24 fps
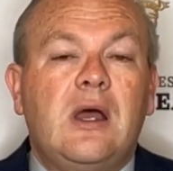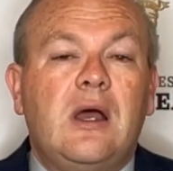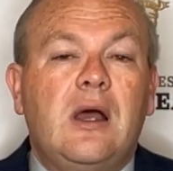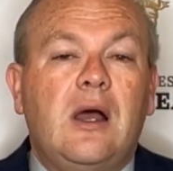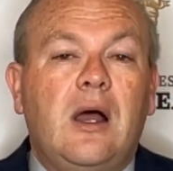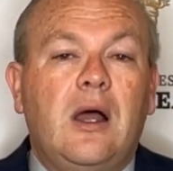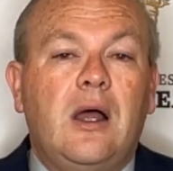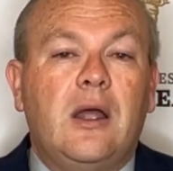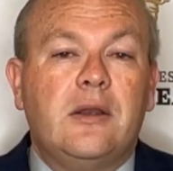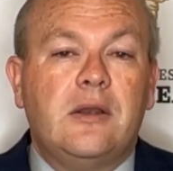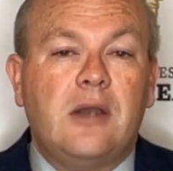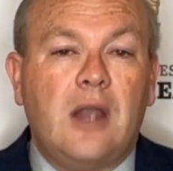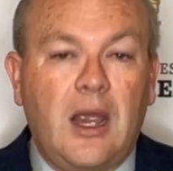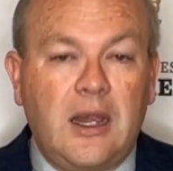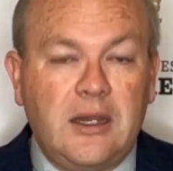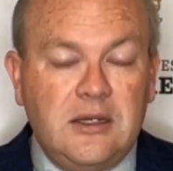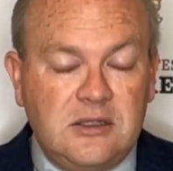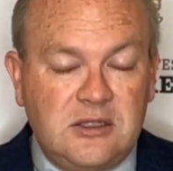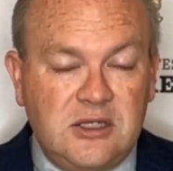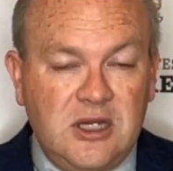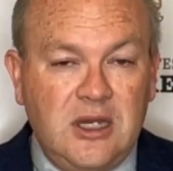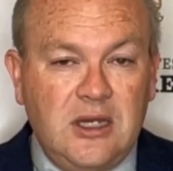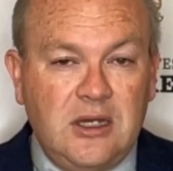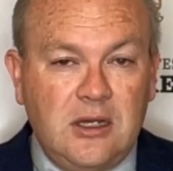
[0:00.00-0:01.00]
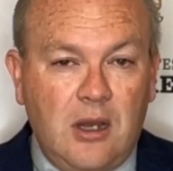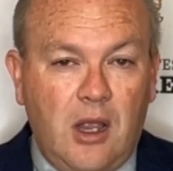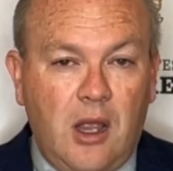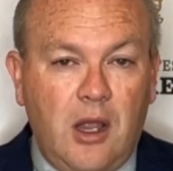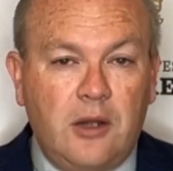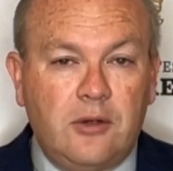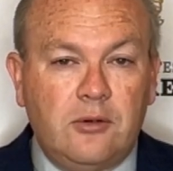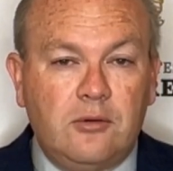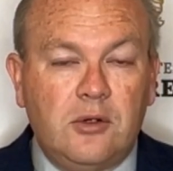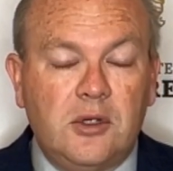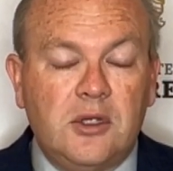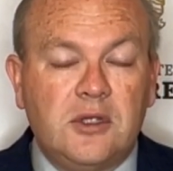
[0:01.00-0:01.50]

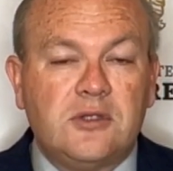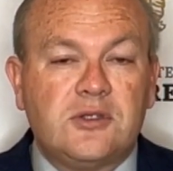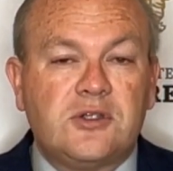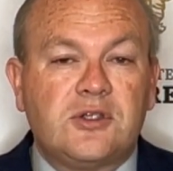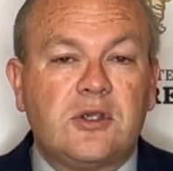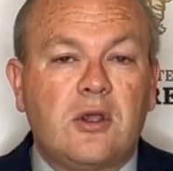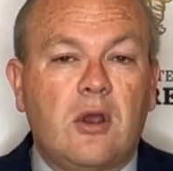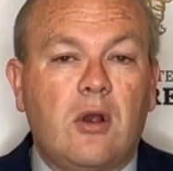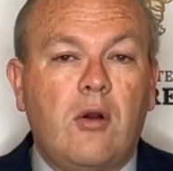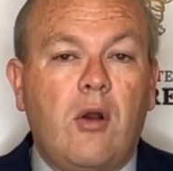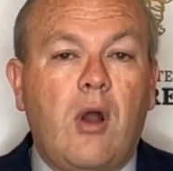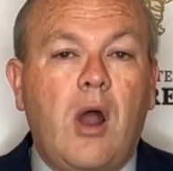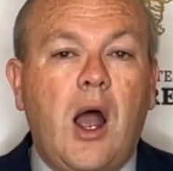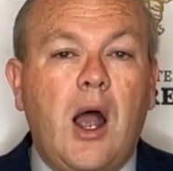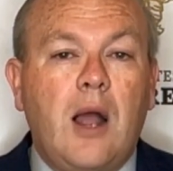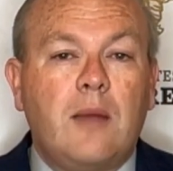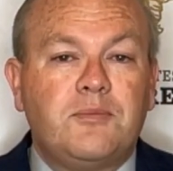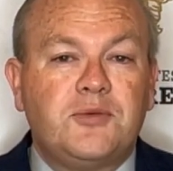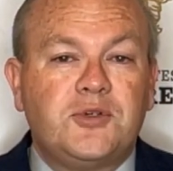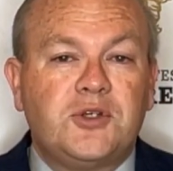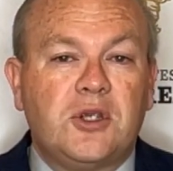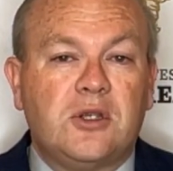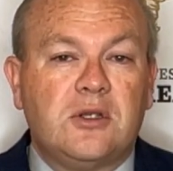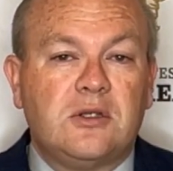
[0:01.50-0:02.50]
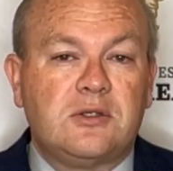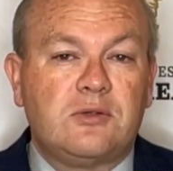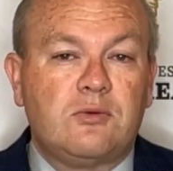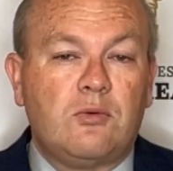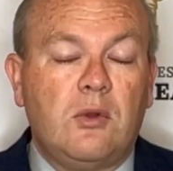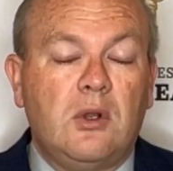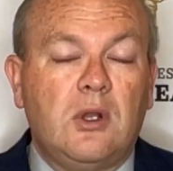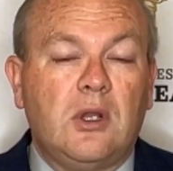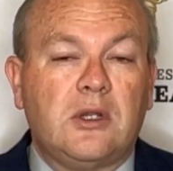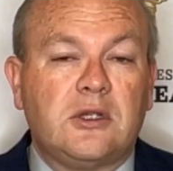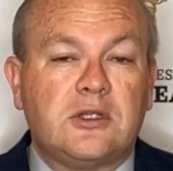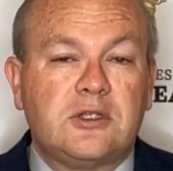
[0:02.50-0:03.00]
1900, so options
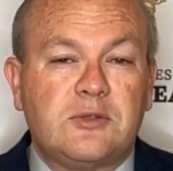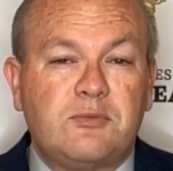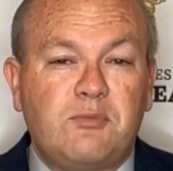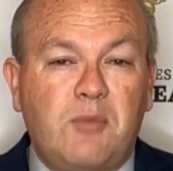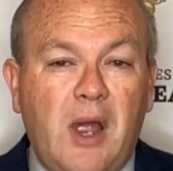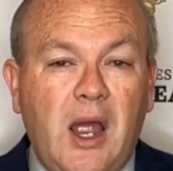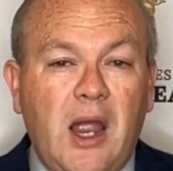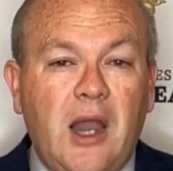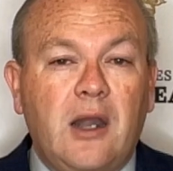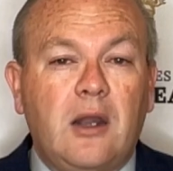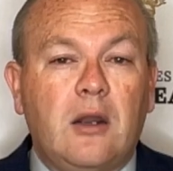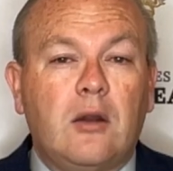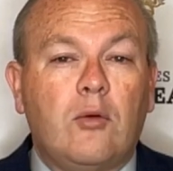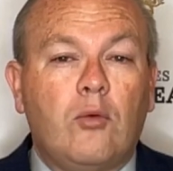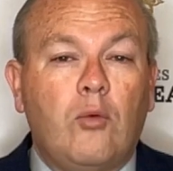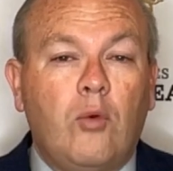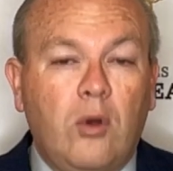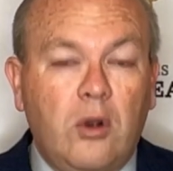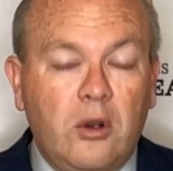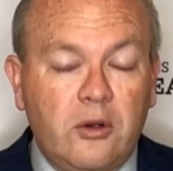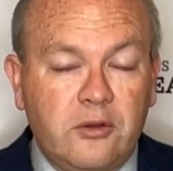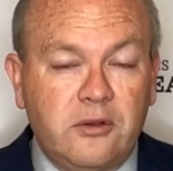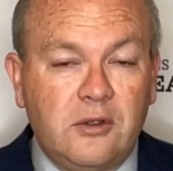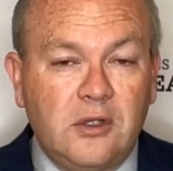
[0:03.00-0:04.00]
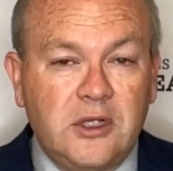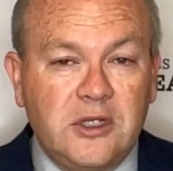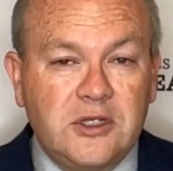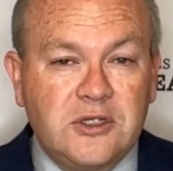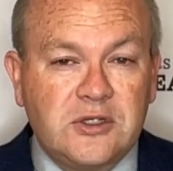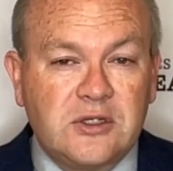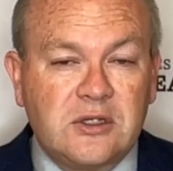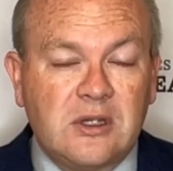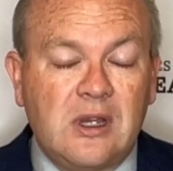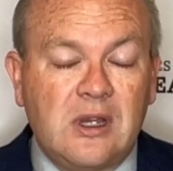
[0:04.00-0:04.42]
will expire worthless,